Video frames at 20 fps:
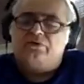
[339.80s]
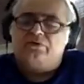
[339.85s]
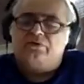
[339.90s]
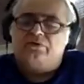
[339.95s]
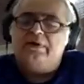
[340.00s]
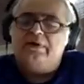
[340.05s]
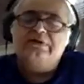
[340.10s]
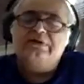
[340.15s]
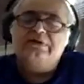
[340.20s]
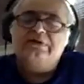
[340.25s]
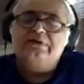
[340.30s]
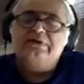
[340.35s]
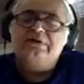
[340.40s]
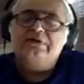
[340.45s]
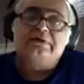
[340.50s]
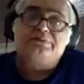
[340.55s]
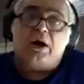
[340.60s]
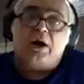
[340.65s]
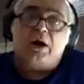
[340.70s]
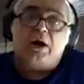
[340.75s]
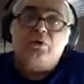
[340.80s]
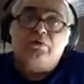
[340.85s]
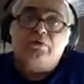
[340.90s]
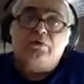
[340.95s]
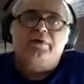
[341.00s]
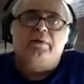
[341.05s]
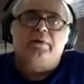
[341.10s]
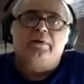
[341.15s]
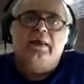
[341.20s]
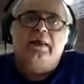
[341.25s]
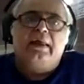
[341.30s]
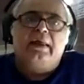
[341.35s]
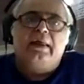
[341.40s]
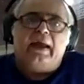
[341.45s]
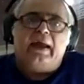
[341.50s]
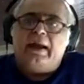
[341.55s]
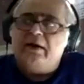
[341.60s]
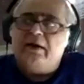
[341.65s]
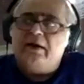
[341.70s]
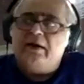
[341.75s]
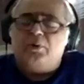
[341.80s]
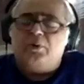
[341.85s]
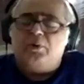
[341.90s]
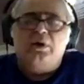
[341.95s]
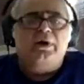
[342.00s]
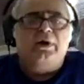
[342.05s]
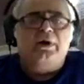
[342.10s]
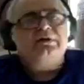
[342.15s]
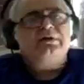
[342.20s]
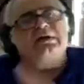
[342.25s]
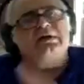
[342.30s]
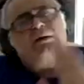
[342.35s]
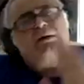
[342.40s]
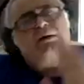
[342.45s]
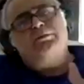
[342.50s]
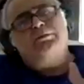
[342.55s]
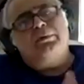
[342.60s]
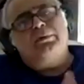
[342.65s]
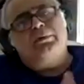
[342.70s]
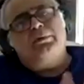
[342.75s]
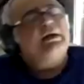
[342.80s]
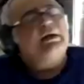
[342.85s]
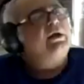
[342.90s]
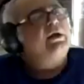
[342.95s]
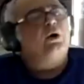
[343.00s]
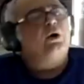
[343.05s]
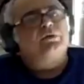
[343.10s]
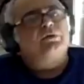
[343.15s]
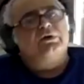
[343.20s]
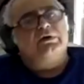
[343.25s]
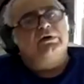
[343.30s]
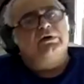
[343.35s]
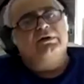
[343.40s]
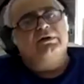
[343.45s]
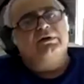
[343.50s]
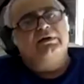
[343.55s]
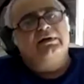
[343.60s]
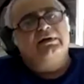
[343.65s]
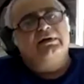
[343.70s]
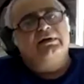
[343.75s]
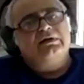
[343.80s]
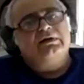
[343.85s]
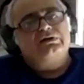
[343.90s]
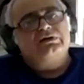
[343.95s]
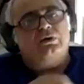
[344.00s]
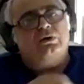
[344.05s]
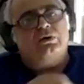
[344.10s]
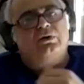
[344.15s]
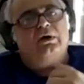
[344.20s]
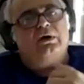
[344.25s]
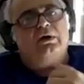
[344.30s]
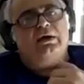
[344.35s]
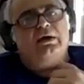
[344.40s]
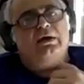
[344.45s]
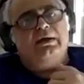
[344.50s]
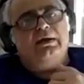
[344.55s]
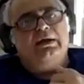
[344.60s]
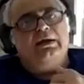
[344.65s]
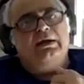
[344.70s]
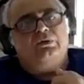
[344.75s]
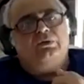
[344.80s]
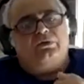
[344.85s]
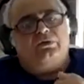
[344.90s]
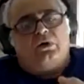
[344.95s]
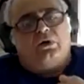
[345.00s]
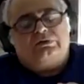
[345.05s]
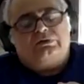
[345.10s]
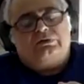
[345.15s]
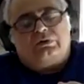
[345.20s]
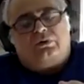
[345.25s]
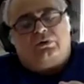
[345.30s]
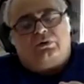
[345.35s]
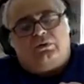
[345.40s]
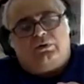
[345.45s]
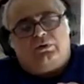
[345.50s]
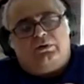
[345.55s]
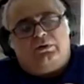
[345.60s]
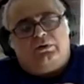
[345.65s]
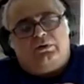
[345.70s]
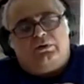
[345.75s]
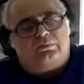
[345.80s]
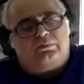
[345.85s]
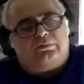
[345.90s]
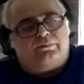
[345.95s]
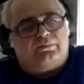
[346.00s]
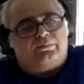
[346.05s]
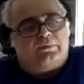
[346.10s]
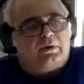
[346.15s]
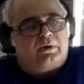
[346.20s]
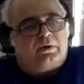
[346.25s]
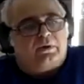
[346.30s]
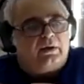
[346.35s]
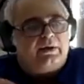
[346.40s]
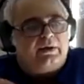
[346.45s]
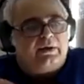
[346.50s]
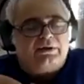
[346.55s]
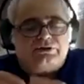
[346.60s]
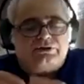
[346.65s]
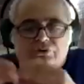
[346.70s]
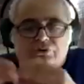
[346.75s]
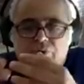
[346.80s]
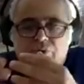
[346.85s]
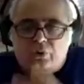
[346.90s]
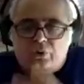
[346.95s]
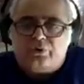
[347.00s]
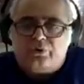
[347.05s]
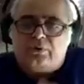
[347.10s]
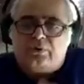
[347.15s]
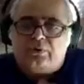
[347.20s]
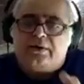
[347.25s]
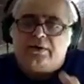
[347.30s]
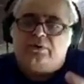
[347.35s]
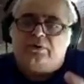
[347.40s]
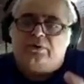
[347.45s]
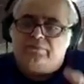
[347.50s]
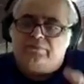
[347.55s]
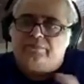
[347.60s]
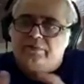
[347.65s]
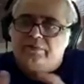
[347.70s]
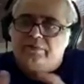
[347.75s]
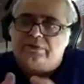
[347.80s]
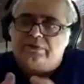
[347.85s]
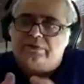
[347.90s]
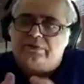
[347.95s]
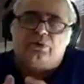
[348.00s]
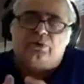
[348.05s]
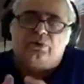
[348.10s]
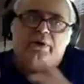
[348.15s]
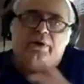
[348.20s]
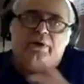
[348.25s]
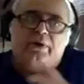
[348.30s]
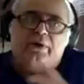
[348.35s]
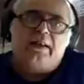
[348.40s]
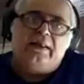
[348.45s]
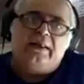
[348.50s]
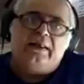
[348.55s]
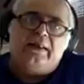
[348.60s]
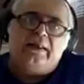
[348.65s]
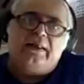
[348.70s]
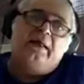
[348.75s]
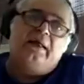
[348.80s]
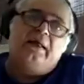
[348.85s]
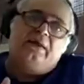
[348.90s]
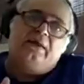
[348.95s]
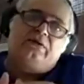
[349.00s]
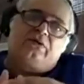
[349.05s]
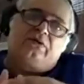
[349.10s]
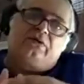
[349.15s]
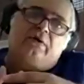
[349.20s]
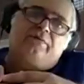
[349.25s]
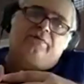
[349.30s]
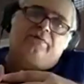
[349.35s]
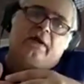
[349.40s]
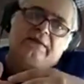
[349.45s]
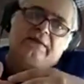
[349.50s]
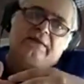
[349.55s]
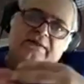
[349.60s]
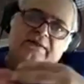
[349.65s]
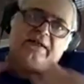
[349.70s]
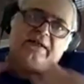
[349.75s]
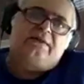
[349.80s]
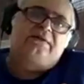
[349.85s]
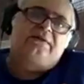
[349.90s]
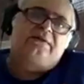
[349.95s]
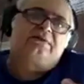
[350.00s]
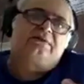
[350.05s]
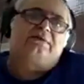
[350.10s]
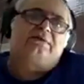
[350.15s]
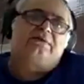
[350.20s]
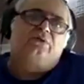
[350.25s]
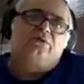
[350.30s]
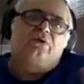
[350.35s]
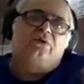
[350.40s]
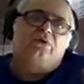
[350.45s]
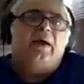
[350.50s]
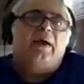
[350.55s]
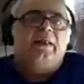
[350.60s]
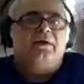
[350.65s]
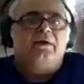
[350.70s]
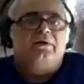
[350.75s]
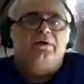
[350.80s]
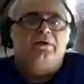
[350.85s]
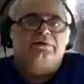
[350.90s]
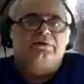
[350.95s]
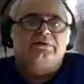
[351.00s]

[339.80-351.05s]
he's proud of the film, and his politics are completely opposite. So it was also, you know, it showed you that, you know, storytelling sort of transcends those barriers.